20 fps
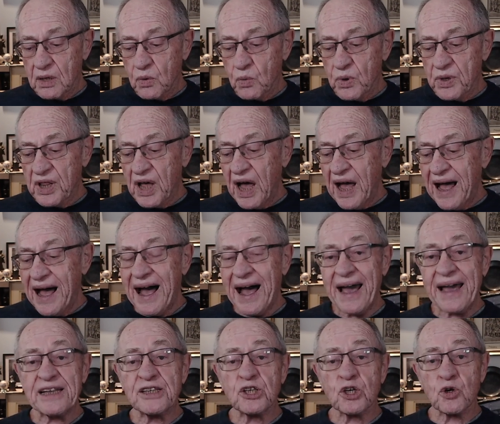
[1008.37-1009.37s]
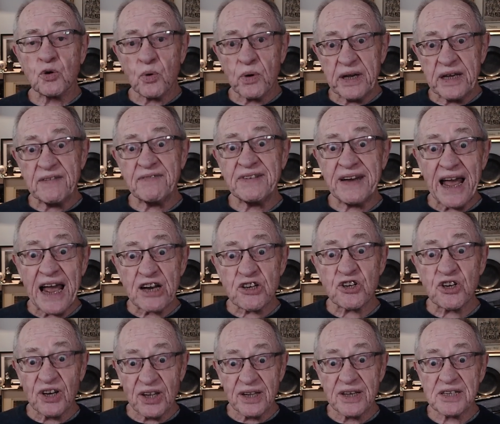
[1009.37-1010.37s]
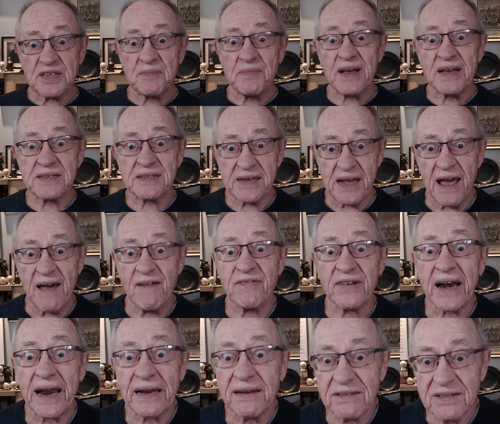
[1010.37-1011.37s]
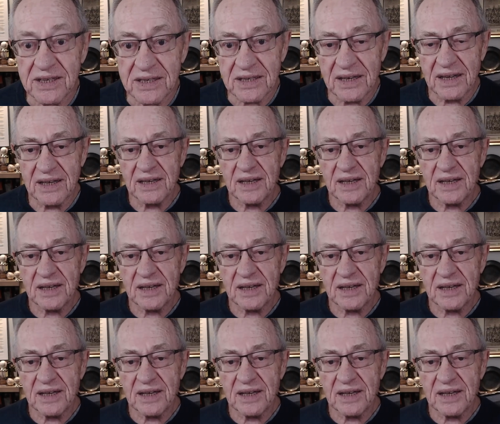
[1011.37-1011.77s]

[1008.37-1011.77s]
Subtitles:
with a high degree of nationalism, as evidenced